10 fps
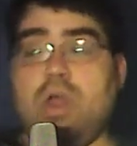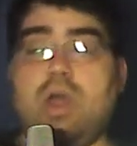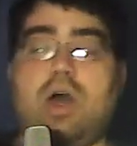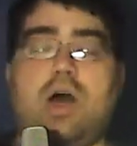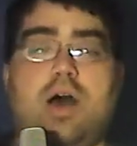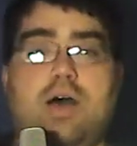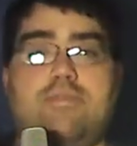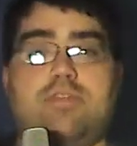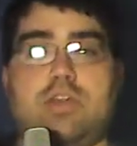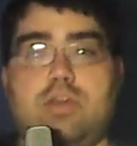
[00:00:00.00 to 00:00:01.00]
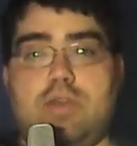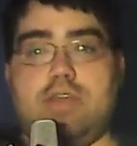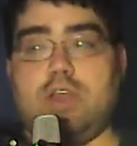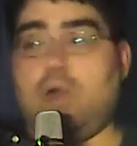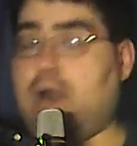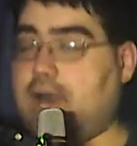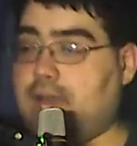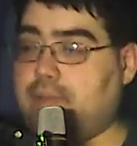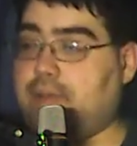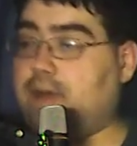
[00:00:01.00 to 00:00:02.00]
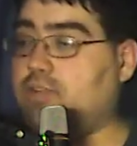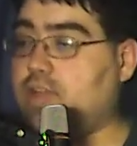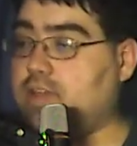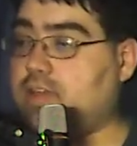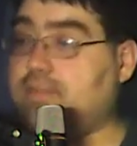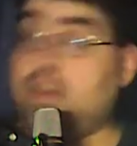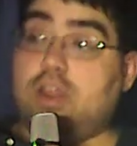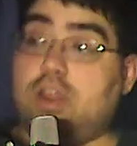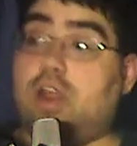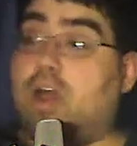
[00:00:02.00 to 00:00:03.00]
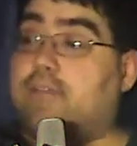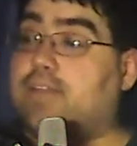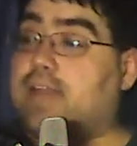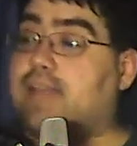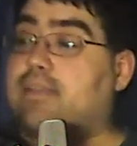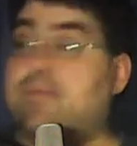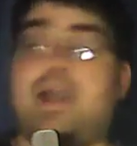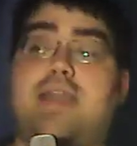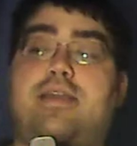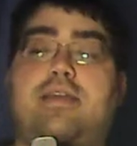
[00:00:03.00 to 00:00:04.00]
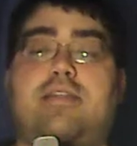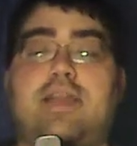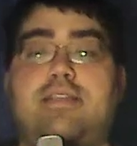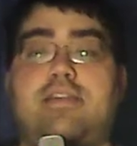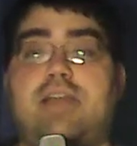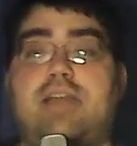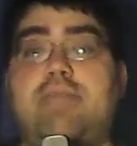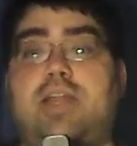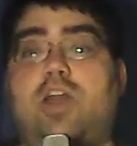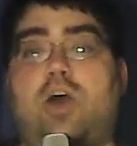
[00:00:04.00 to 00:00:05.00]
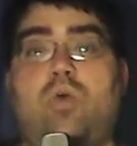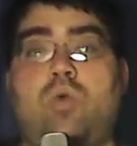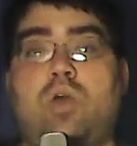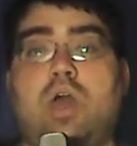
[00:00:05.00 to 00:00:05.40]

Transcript: uh, for the Q&A video. I apologize. If you, you know, if you like the mic like this, let me know.